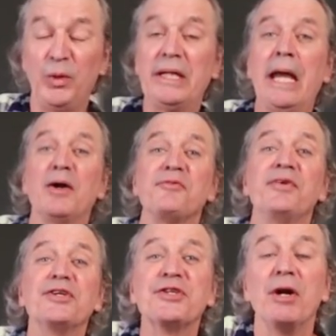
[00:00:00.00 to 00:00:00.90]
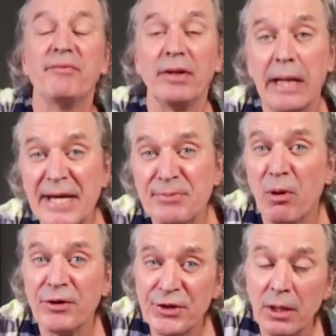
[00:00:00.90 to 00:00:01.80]
holy cow, to finish it off, the last
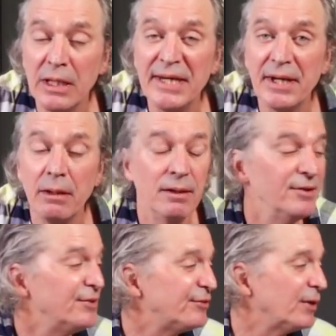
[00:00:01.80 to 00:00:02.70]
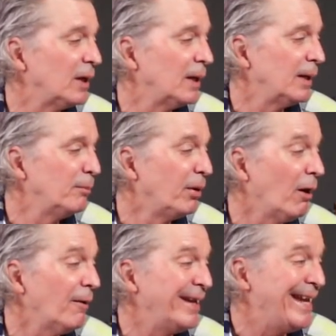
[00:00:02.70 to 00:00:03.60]
bar you're gonna need is uh,
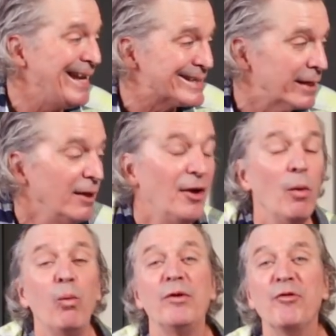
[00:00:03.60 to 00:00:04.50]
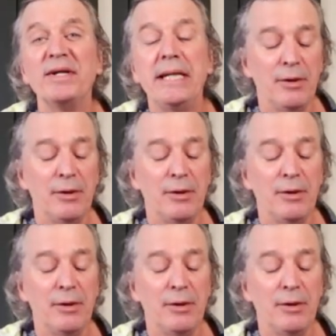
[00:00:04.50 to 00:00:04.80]
bar eight. We run